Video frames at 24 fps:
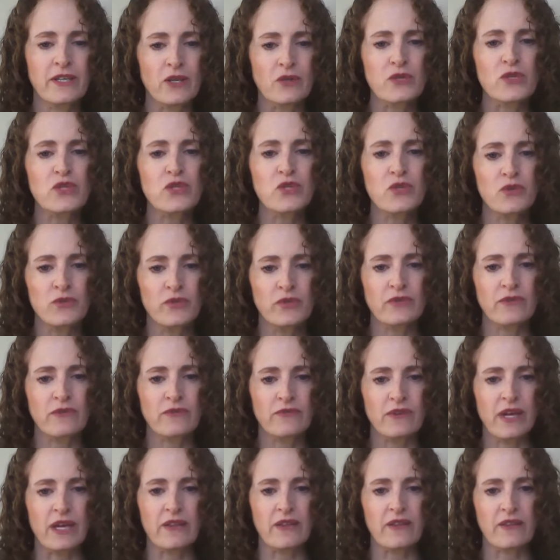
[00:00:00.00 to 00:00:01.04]
sooner
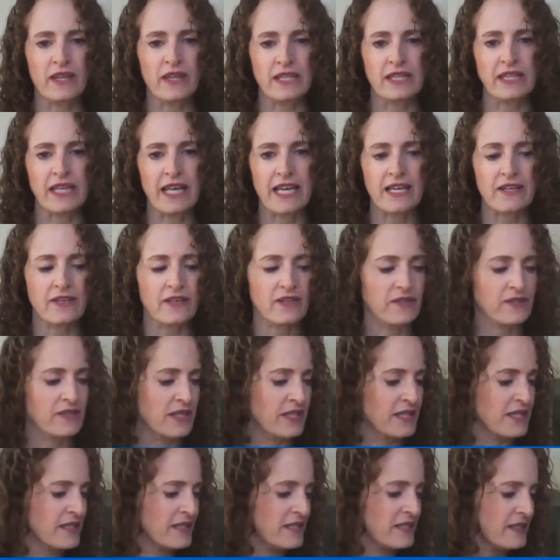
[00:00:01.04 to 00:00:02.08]
rather than later.
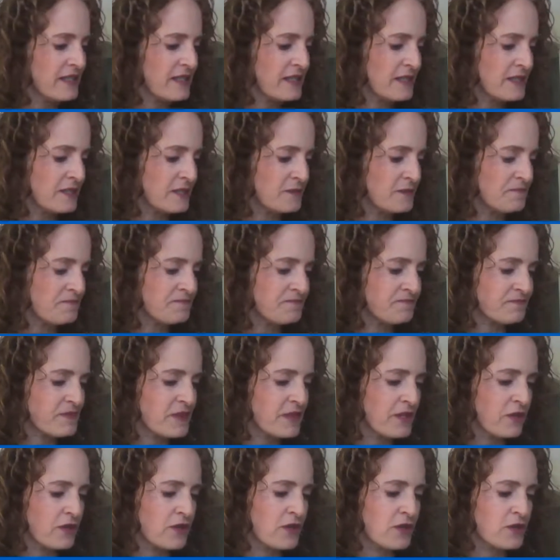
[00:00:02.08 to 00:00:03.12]

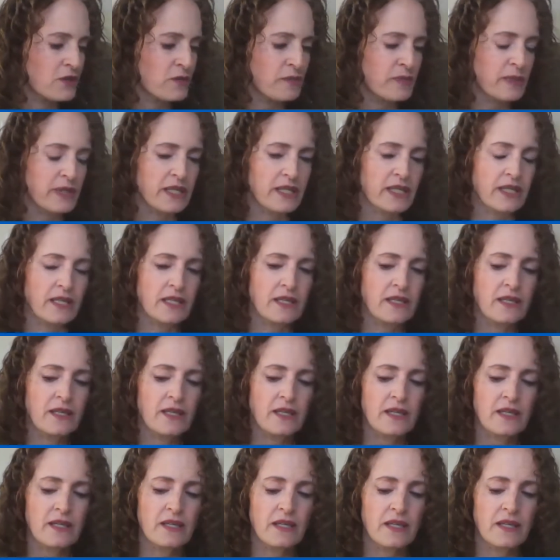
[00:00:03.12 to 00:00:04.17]
There could be,
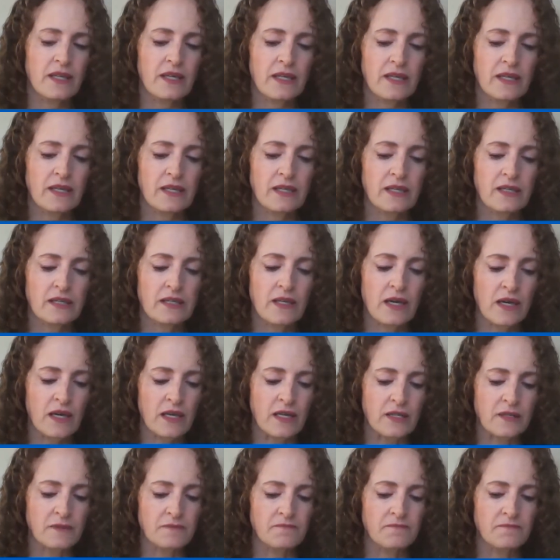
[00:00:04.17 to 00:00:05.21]

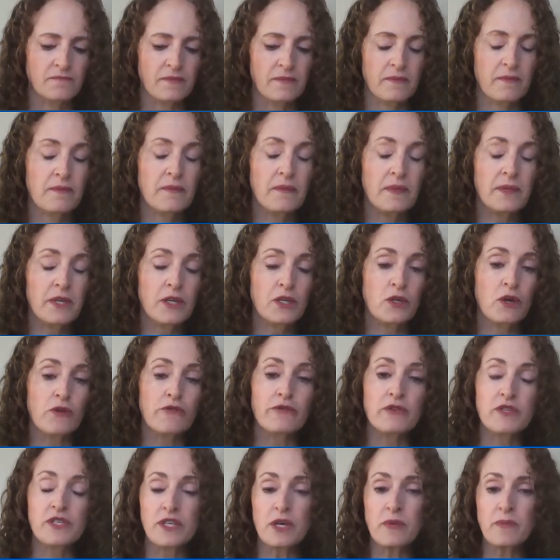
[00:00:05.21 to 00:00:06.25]

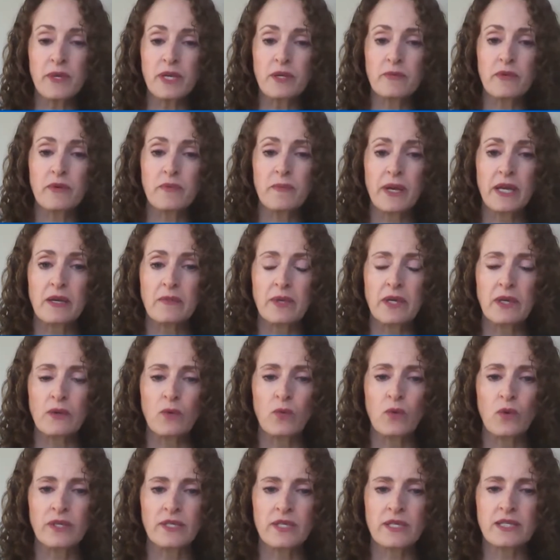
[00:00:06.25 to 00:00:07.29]
for some people, maybe
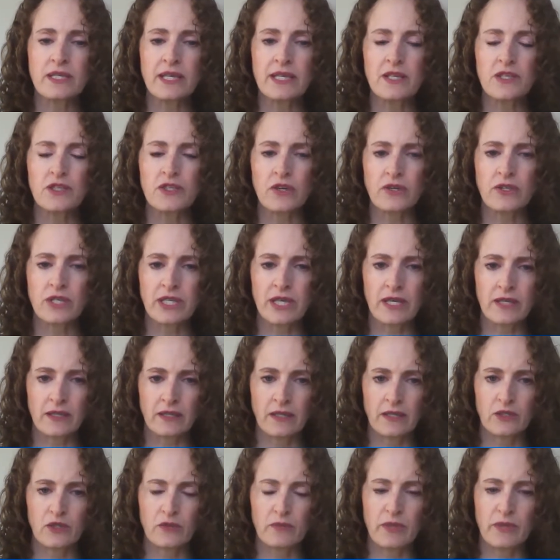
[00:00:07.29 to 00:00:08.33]
once they start to get a
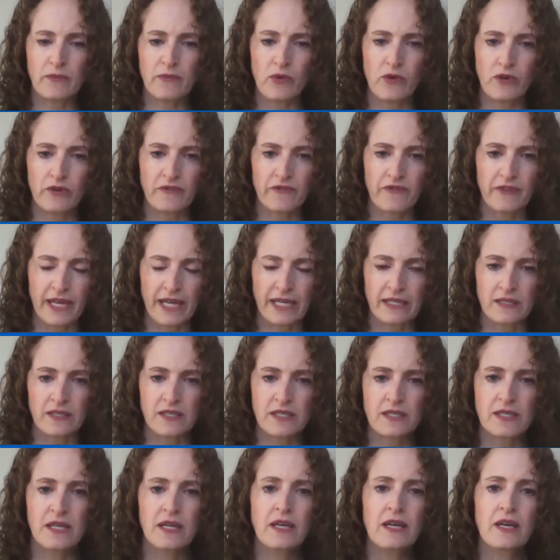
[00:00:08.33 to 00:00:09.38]
little bit more
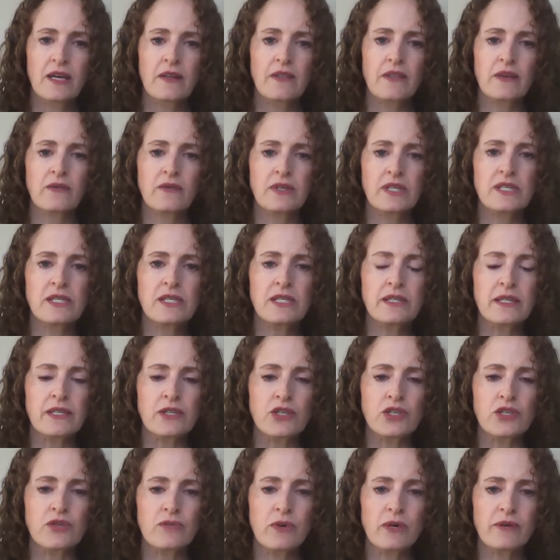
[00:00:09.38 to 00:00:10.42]
advanced, there is an
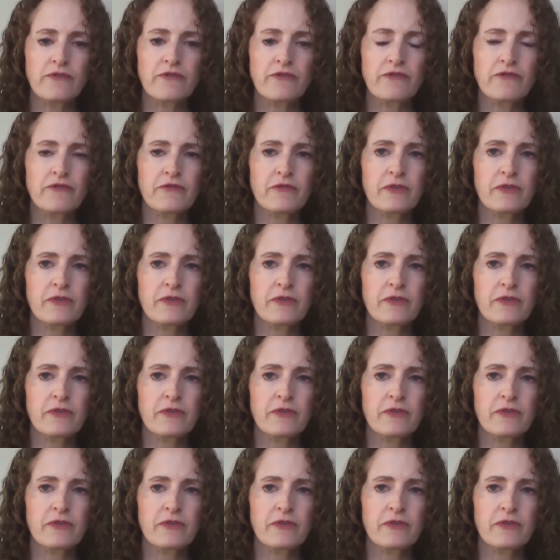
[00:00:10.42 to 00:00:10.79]
issue of